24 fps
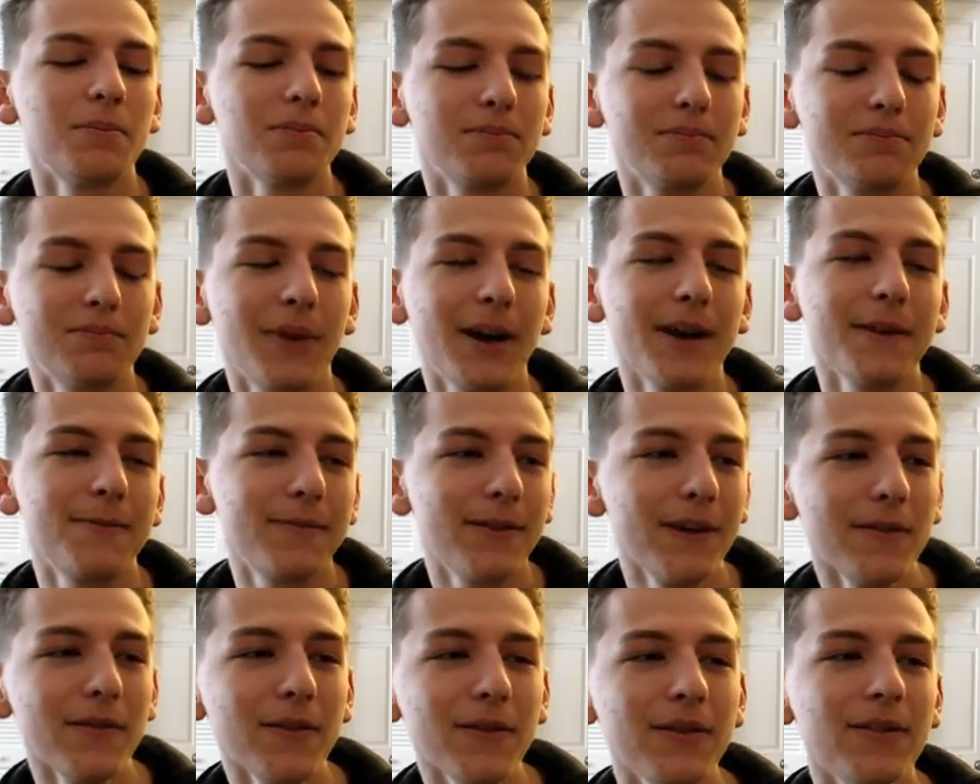My
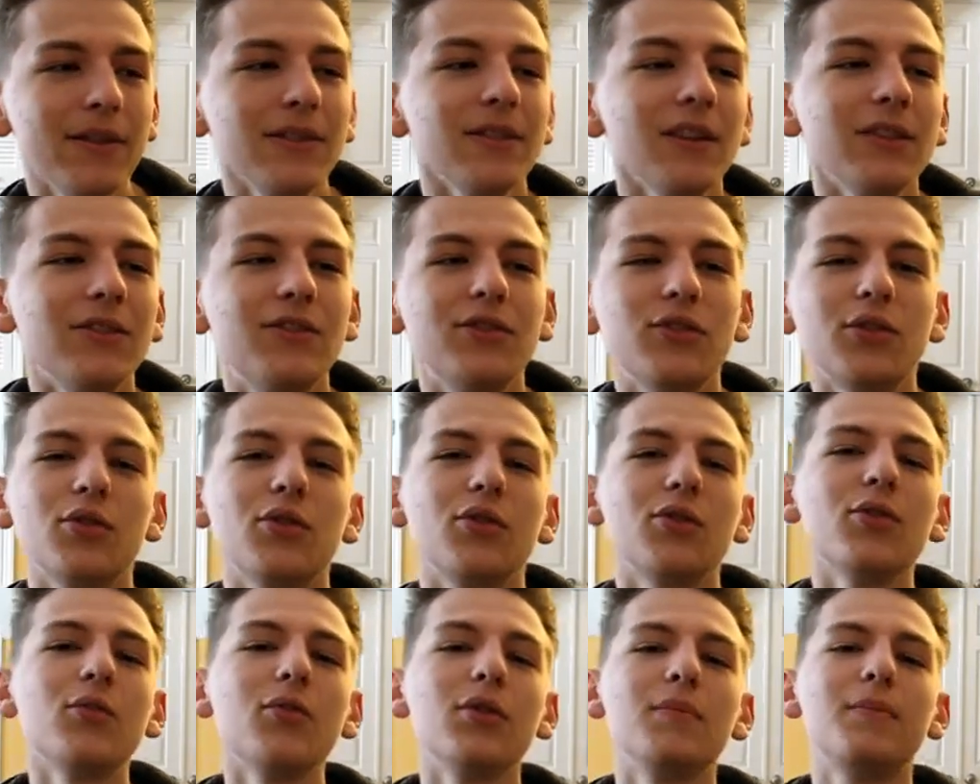favorite thing to
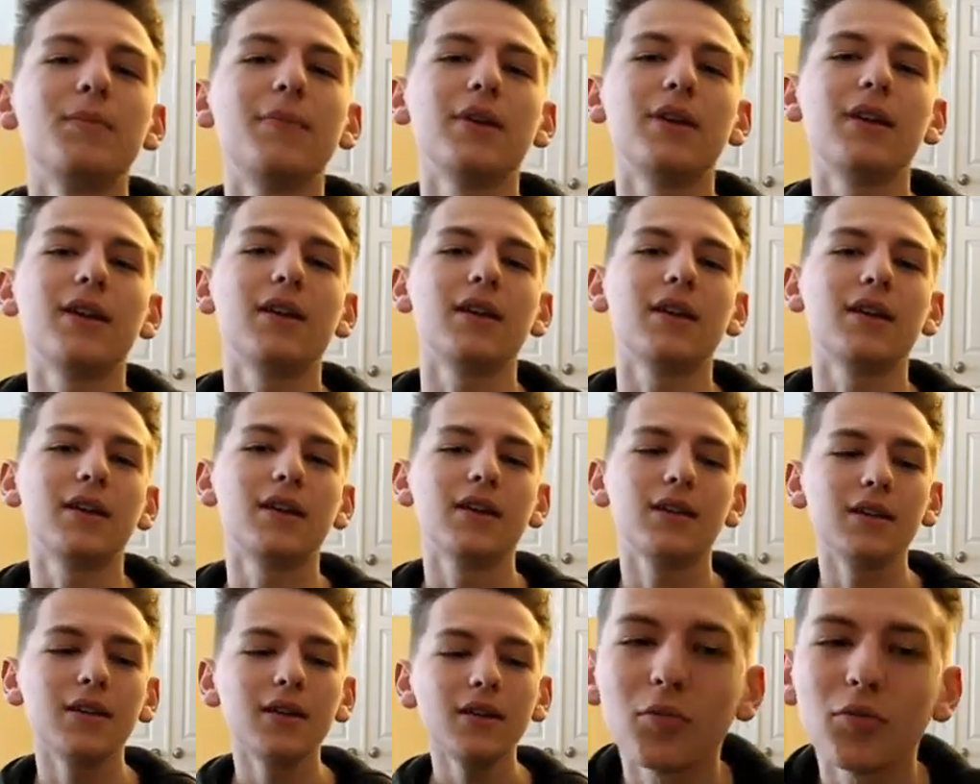do would
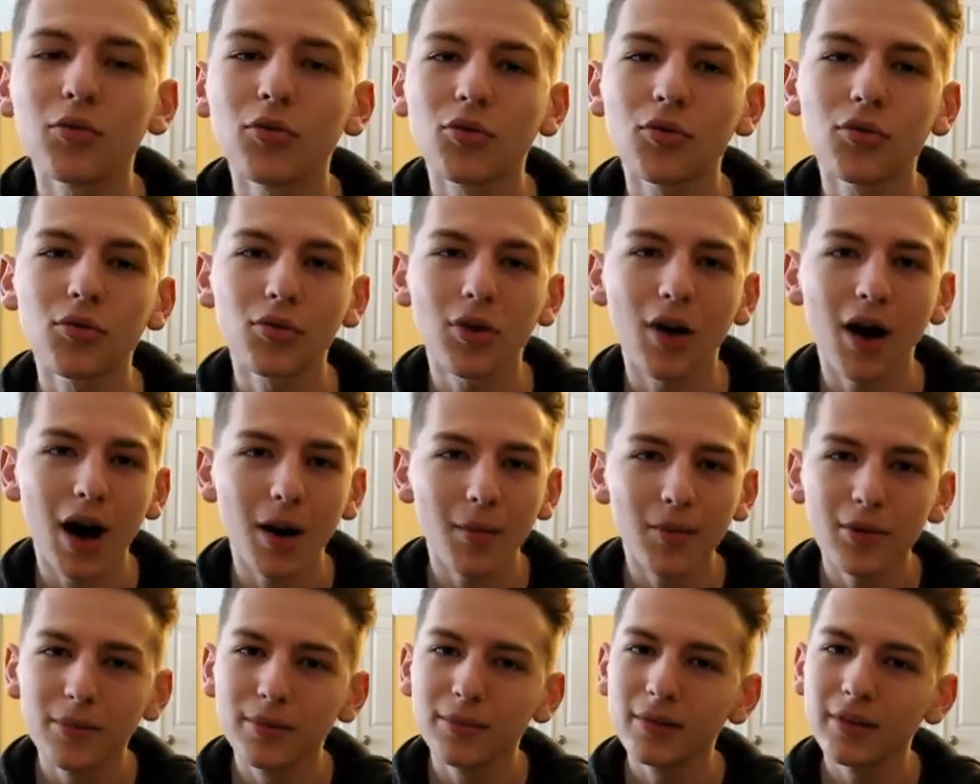be
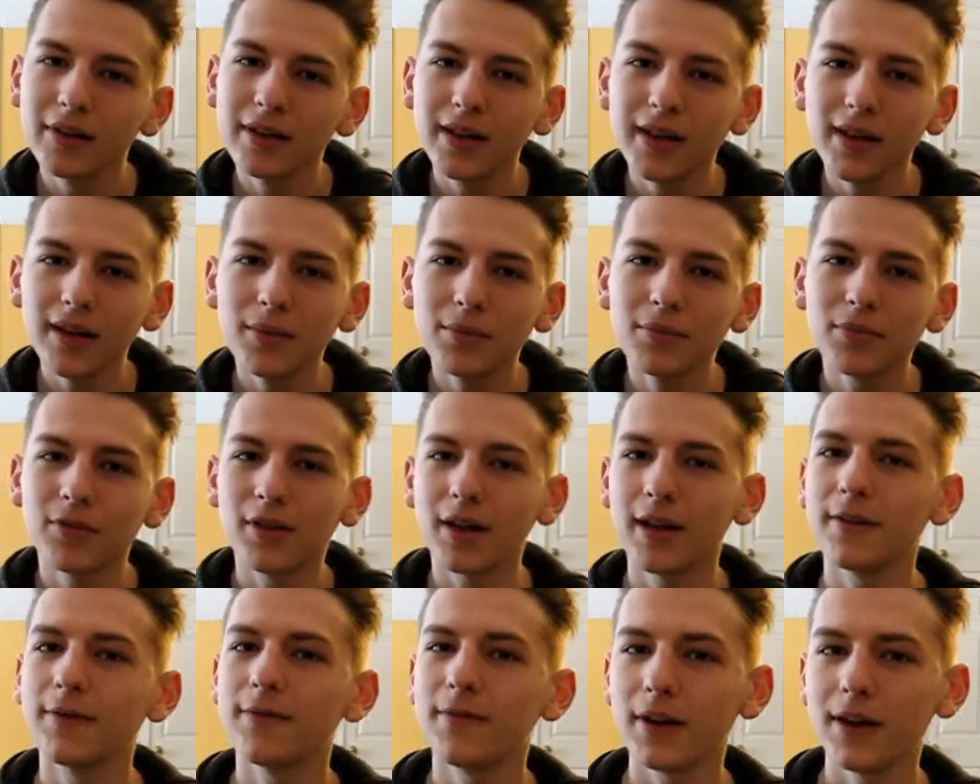probably
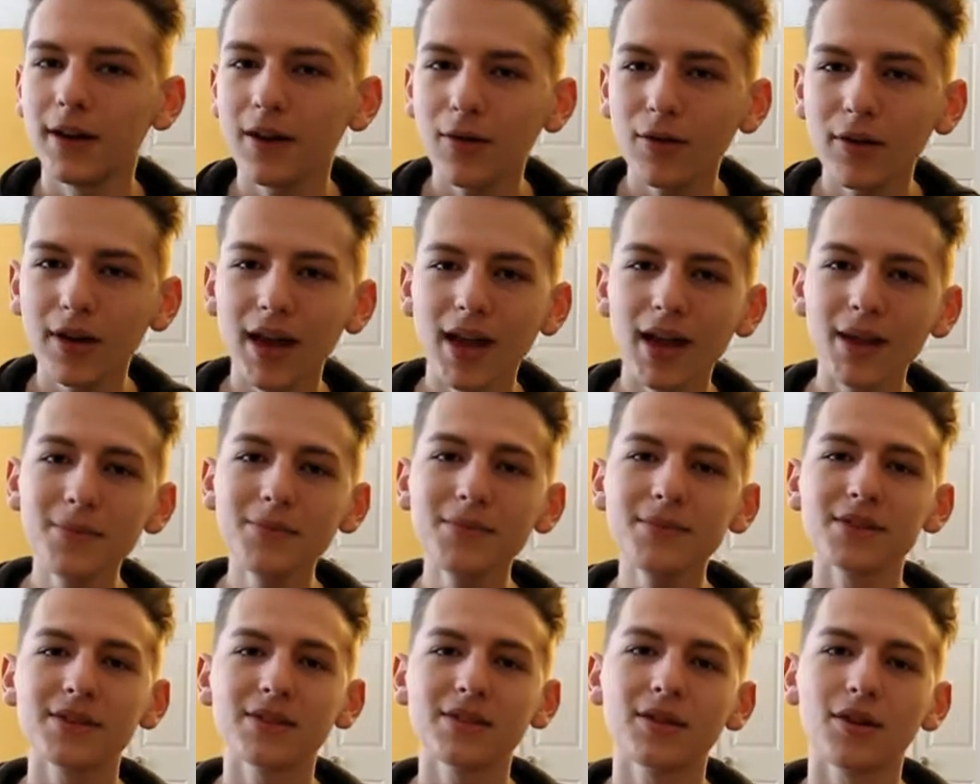play video
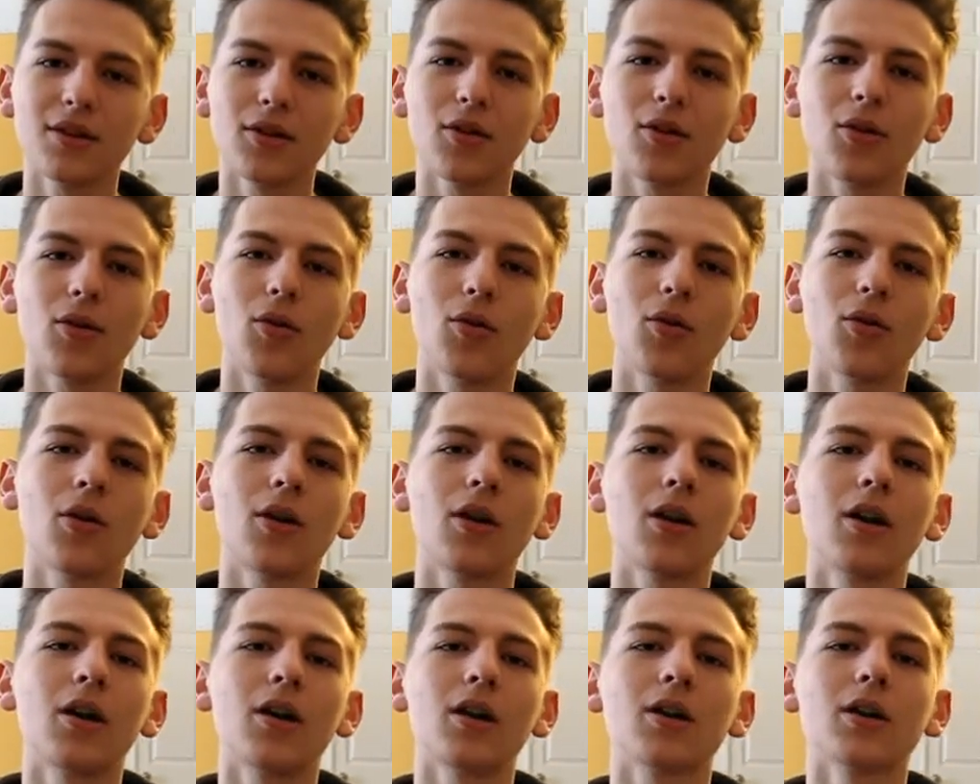games
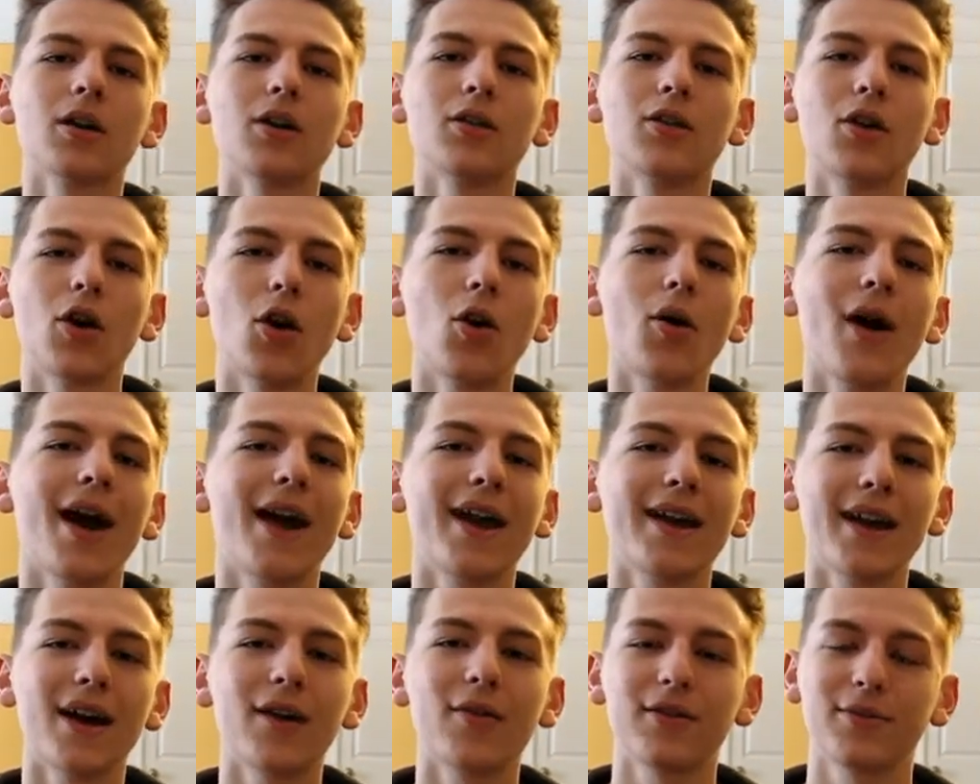or go
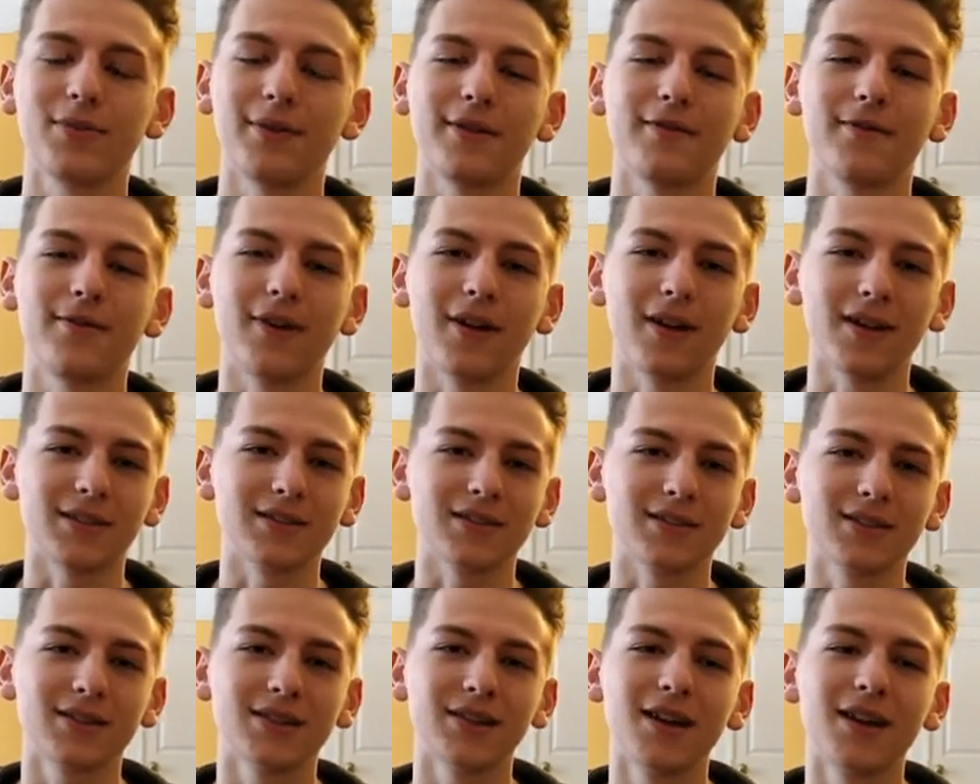hang out with my
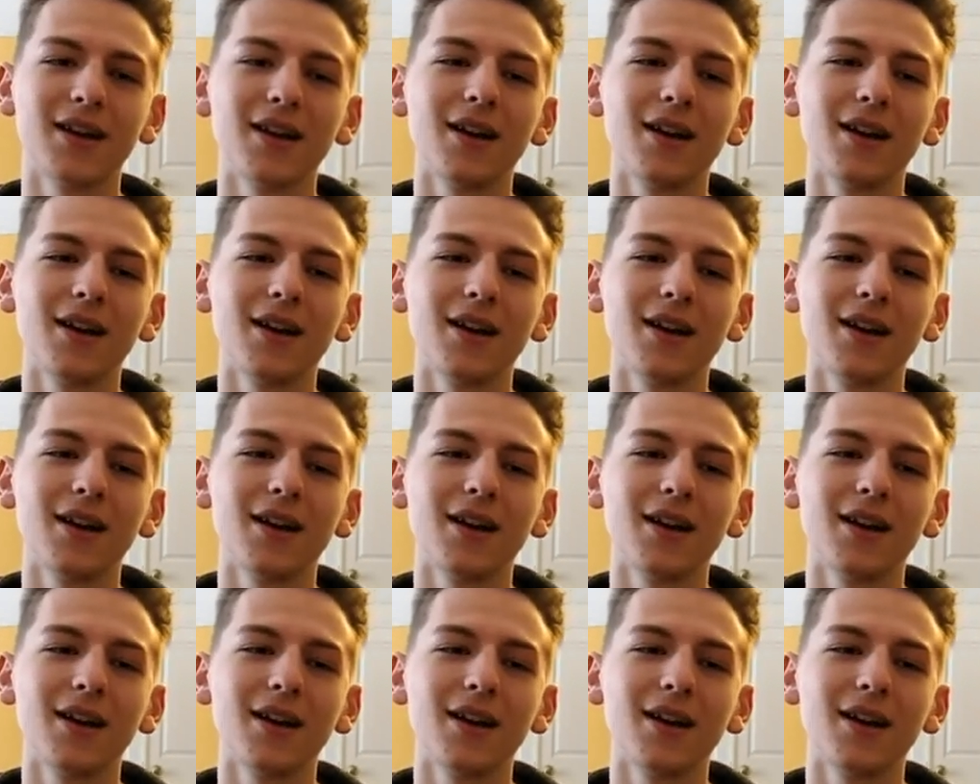friends.